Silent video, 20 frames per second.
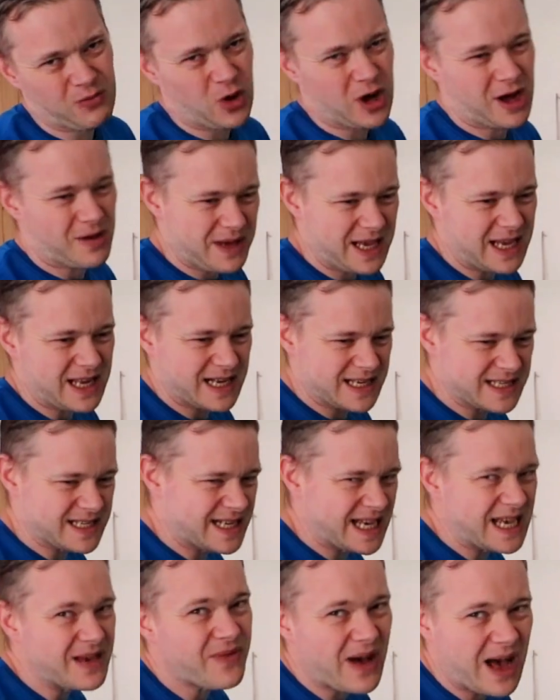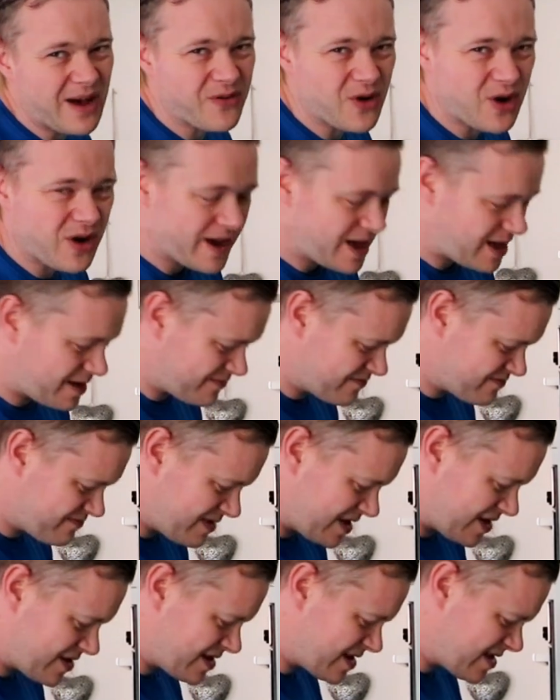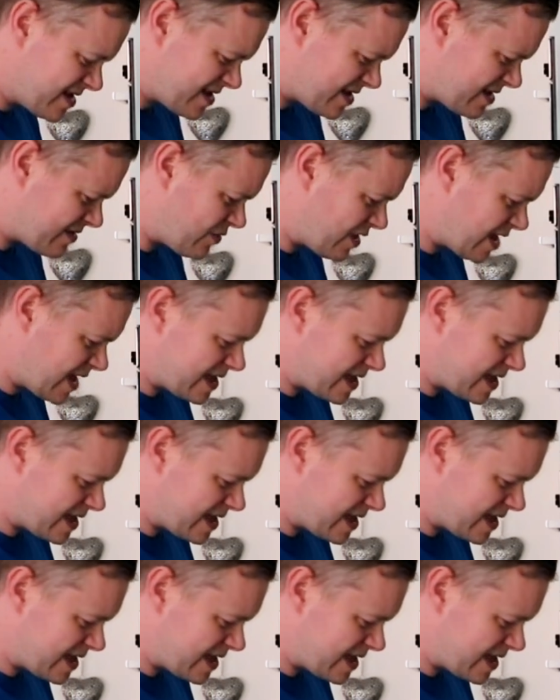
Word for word: What I mean is a deep fat fryer, because